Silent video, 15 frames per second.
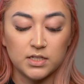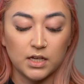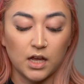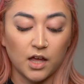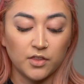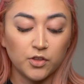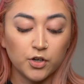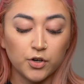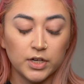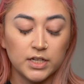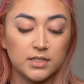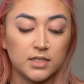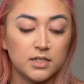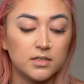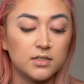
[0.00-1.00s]
to cut the
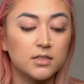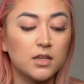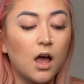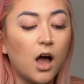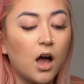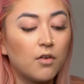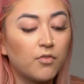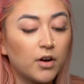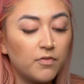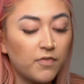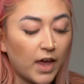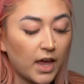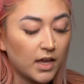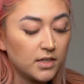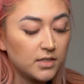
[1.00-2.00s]
creases of our
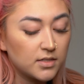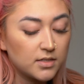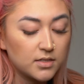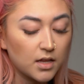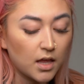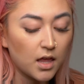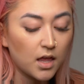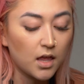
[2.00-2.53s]
face